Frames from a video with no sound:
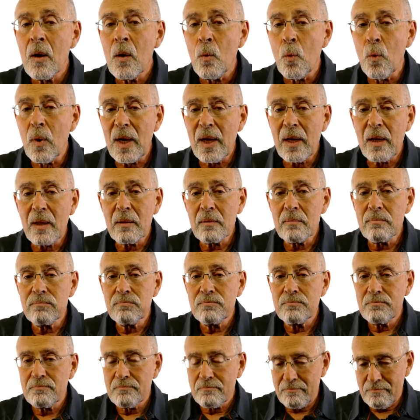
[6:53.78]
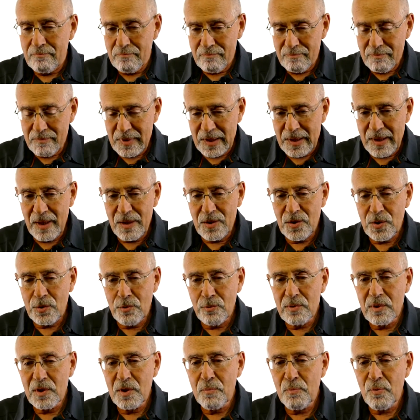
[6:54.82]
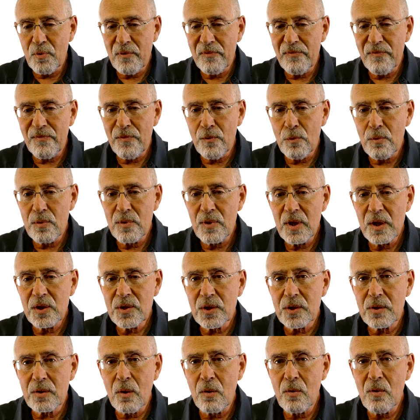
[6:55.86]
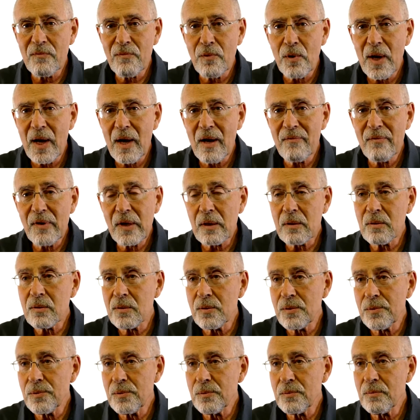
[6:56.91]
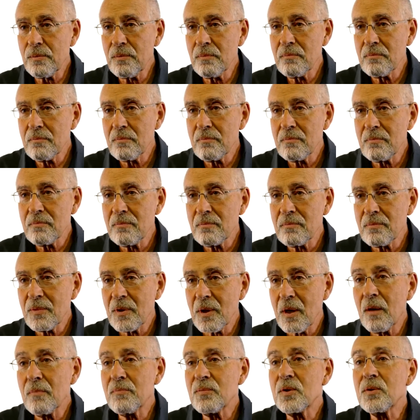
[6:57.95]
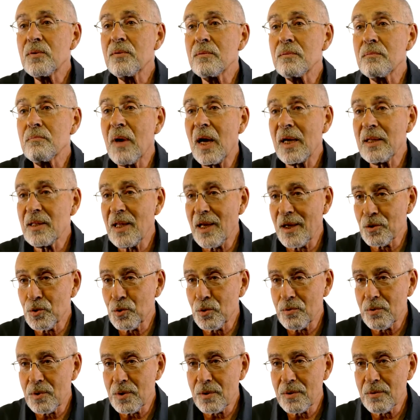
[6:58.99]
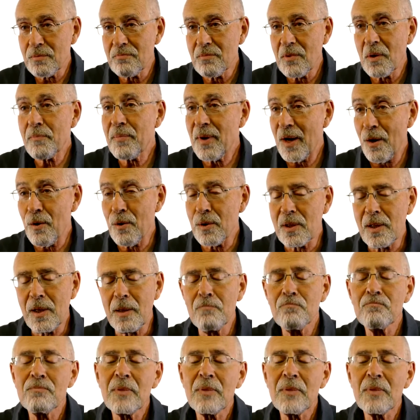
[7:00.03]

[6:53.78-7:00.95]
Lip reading: Well, they certainly prefer this over having to come to my lectures, apparently.